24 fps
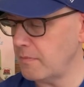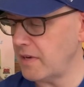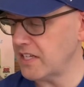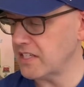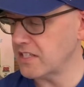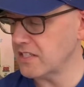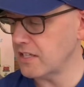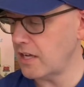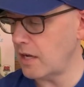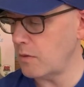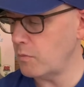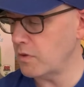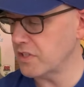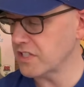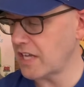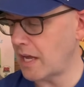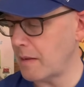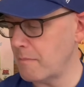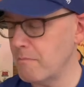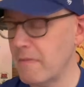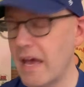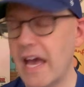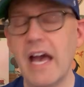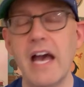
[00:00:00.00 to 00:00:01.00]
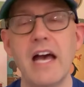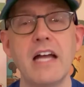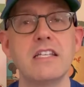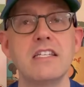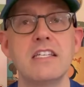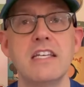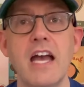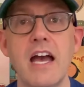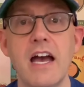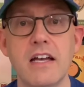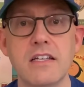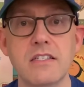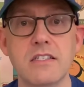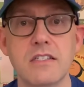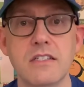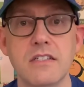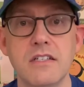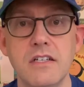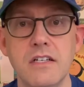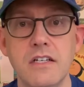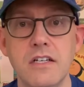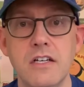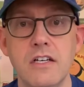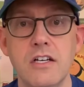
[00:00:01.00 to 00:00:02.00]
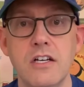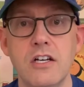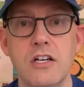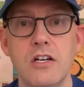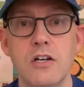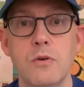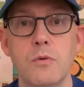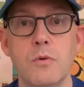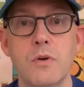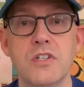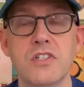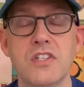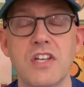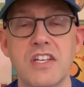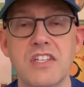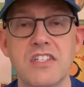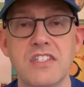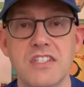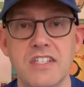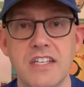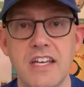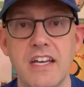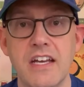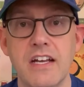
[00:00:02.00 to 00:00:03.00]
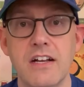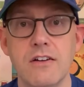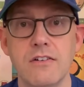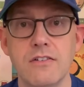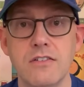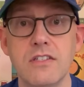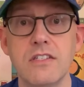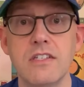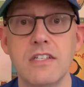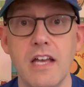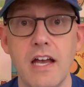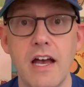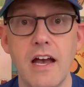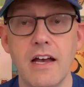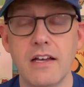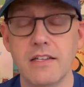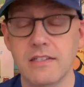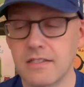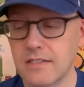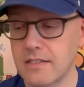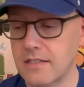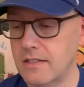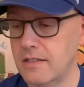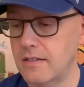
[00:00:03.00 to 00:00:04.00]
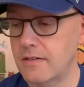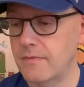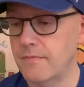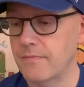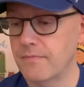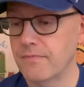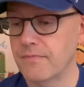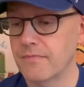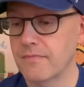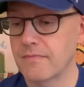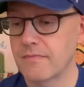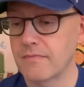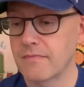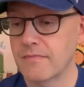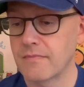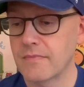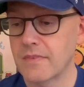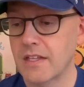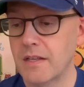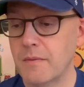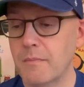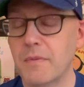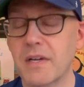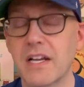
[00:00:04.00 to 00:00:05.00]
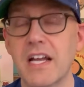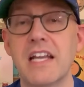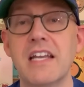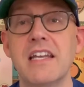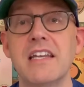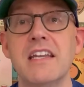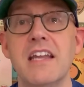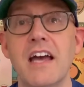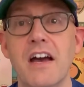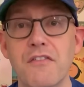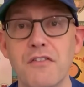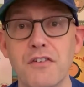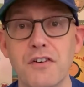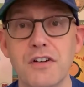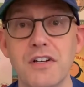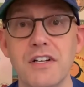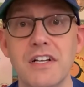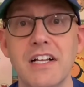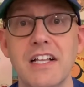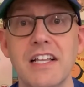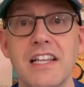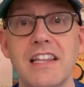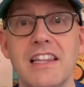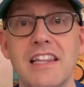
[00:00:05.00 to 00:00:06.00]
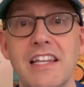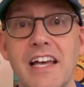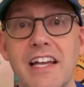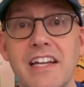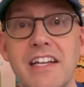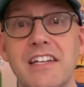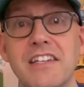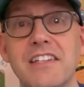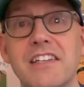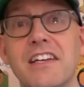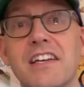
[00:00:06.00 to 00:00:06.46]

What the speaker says: son. Was I mad? Yes. Was I scared? Yes. But I never let it